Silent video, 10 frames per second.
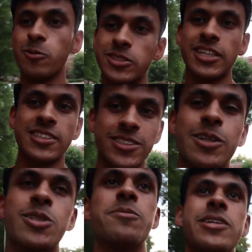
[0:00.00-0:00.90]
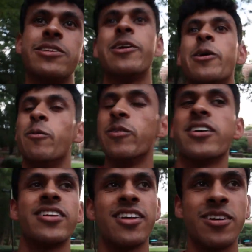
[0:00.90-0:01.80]
owns that center space,
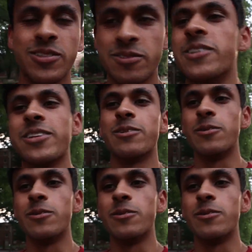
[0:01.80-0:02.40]
which I thought was really